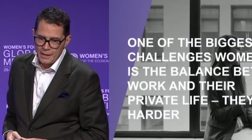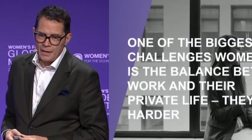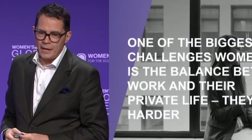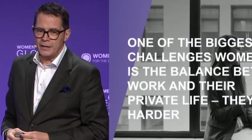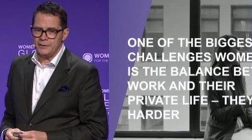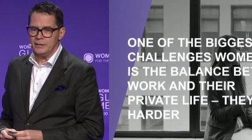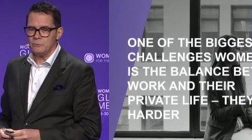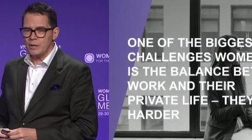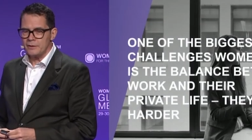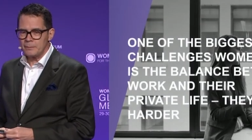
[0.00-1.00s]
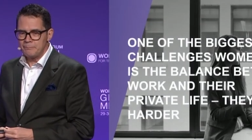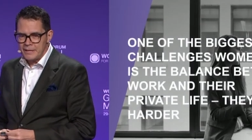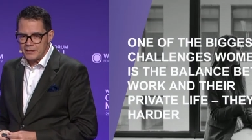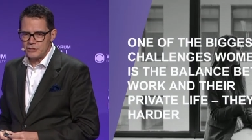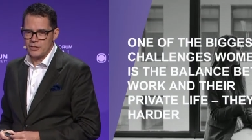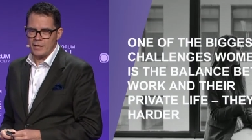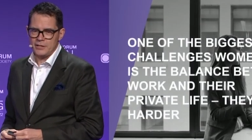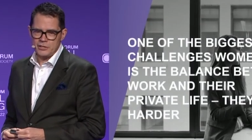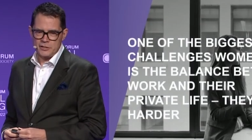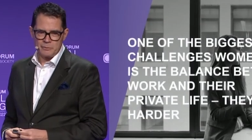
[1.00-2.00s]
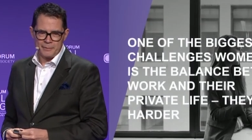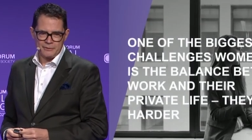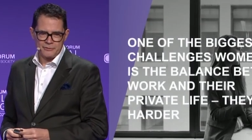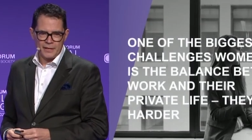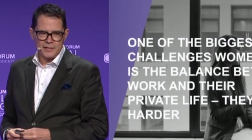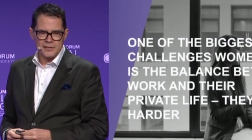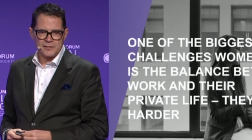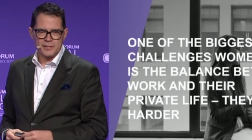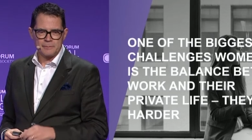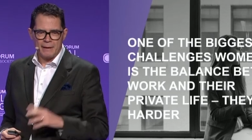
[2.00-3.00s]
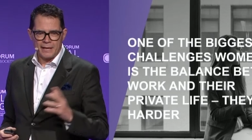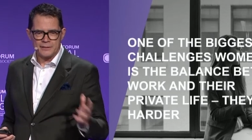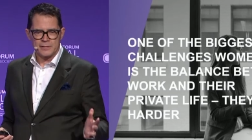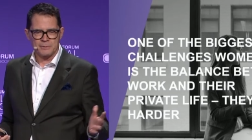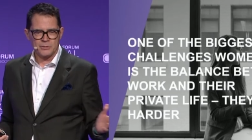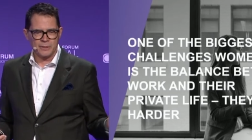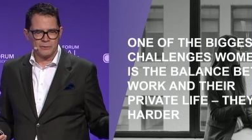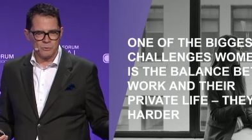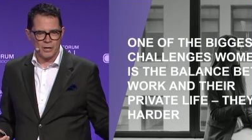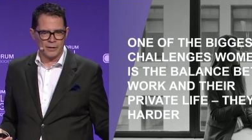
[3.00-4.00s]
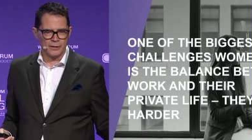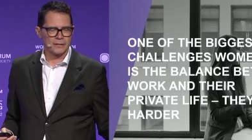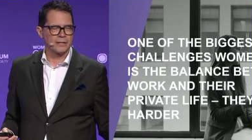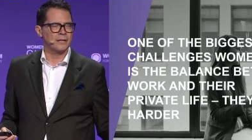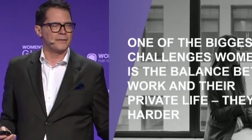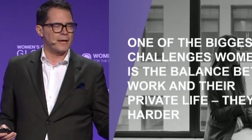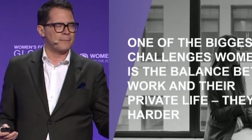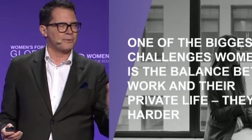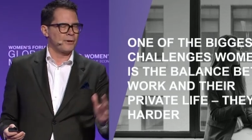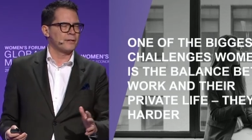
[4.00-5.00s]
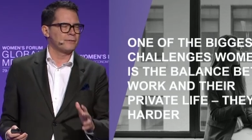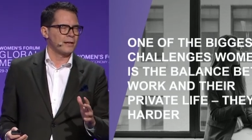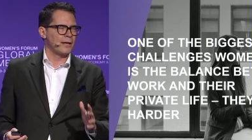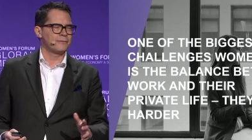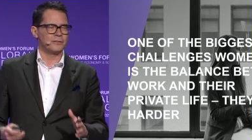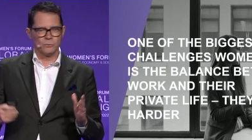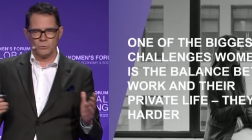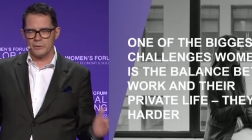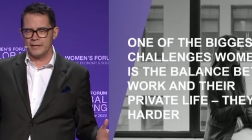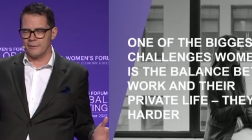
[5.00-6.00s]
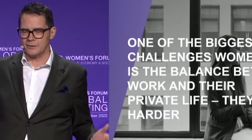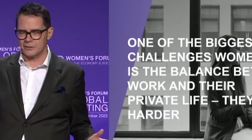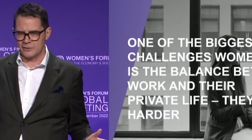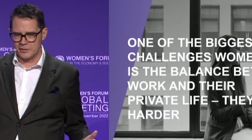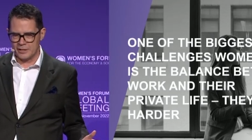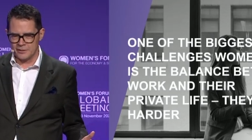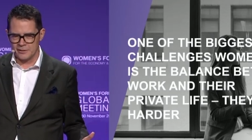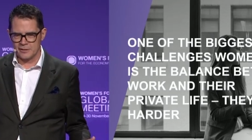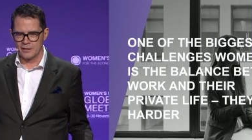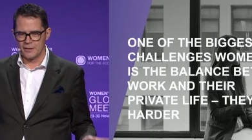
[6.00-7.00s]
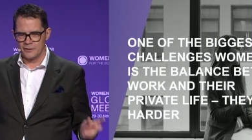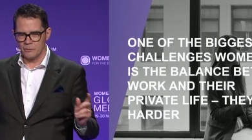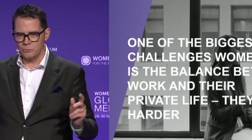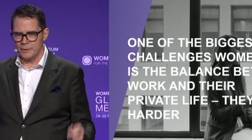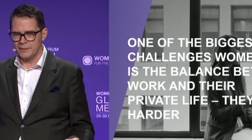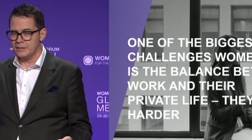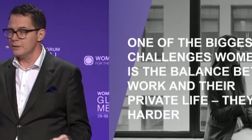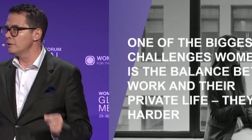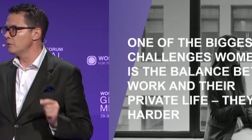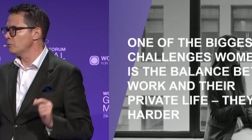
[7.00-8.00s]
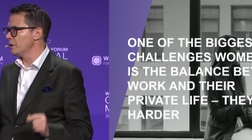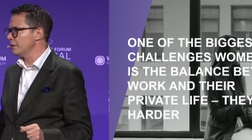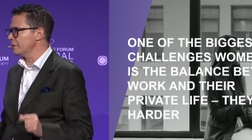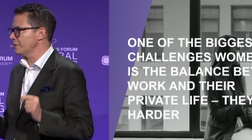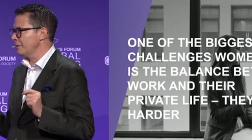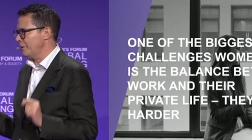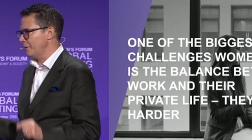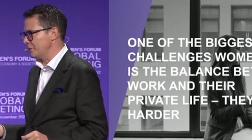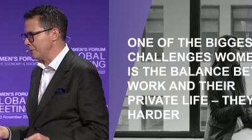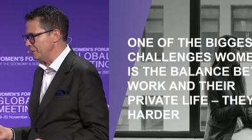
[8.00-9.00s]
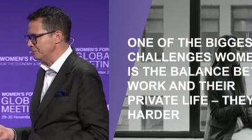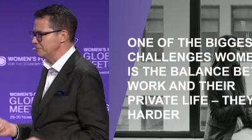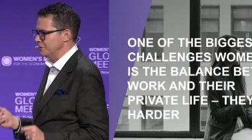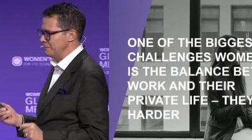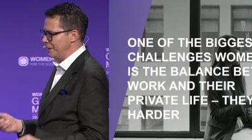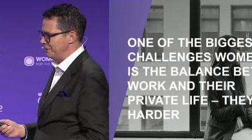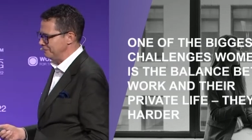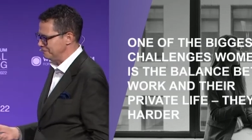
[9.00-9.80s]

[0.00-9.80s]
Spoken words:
And I think one of the biggest challenges women face is this balance between work and their private life. And all the evidence is that women work harder than men.